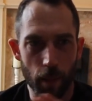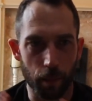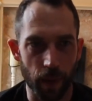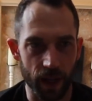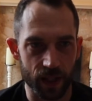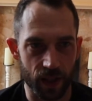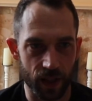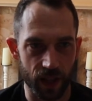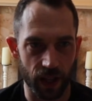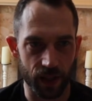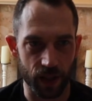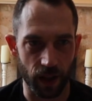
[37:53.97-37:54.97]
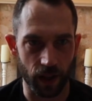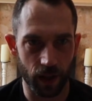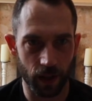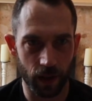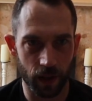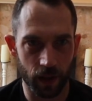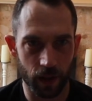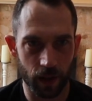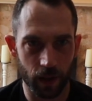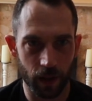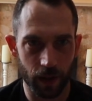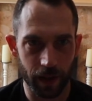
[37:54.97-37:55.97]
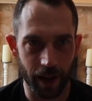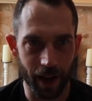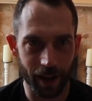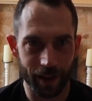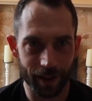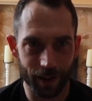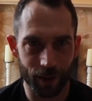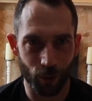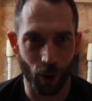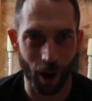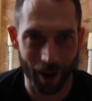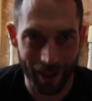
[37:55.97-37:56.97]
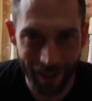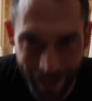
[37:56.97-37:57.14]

Back to the center. Yeah? Right.